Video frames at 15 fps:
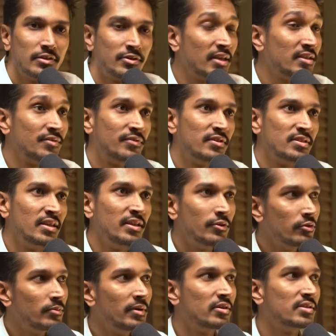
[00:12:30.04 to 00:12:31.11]
So that's the first thing you do,
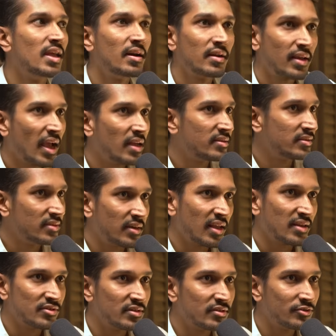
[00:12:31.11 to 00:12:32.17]
because that catches
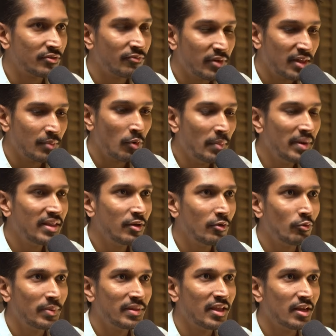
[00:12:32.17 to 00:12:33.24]
attention. So the moment they
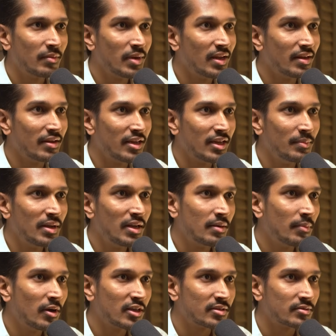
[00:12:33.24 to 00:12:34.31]
open the email
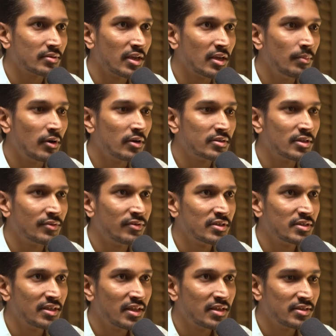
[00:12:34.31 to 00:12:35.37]
inbox, the first
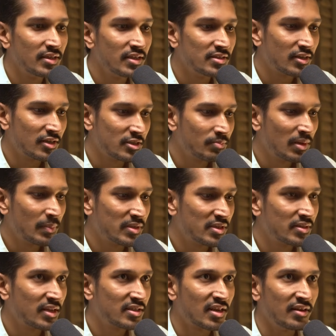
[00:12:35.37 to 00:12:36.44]
thing they see is a display picture
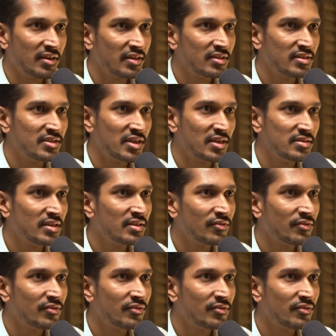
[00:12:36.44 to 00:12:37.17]
that's continuously changing.